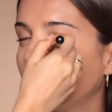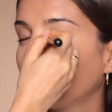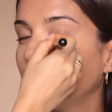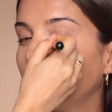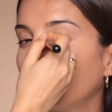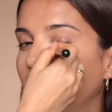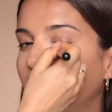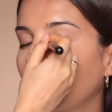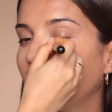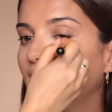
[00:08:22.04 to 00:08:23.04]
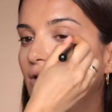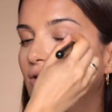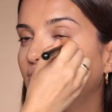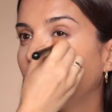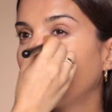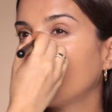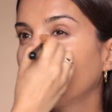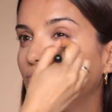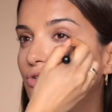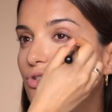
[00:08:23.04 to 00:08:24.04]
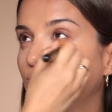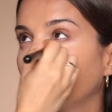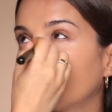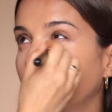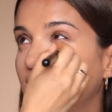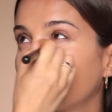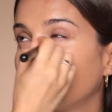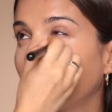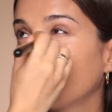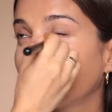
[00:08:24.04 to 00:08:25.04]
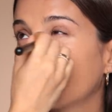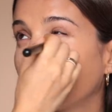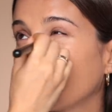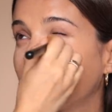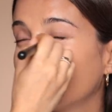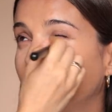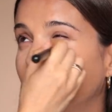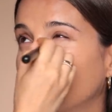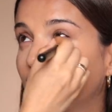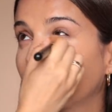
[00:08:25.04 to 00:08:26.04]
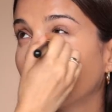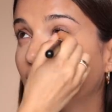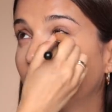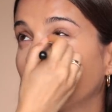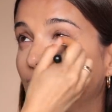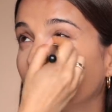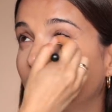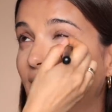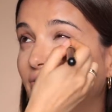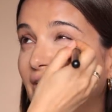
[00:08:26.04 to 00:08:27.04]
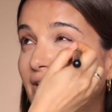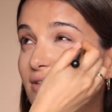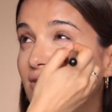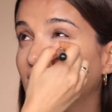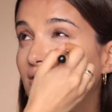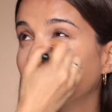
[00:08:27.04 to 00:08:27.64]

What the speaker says: You know what? I love how you just put concealer and it's already giving structure to my face.